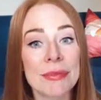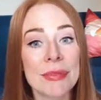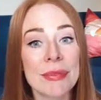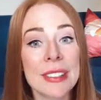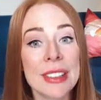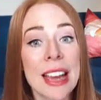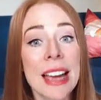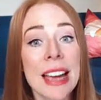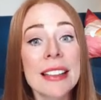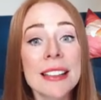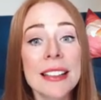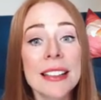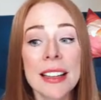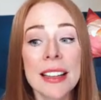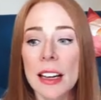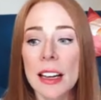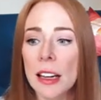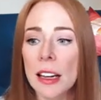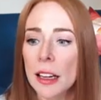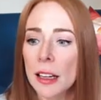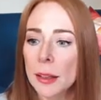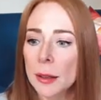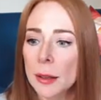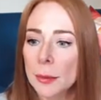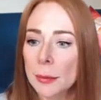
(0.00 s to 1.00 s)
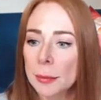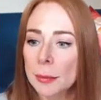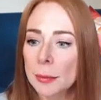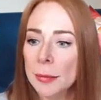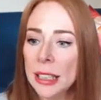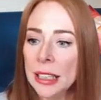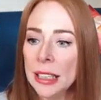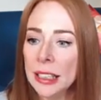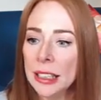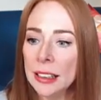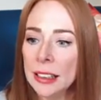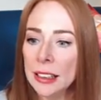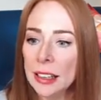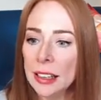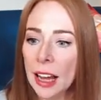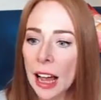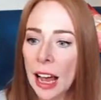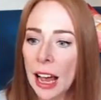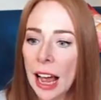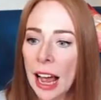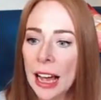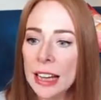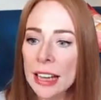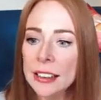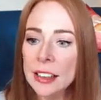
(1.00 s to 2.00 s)
Yes? Meaning
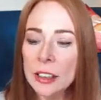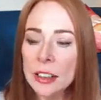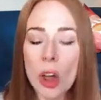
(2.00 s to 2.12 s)
as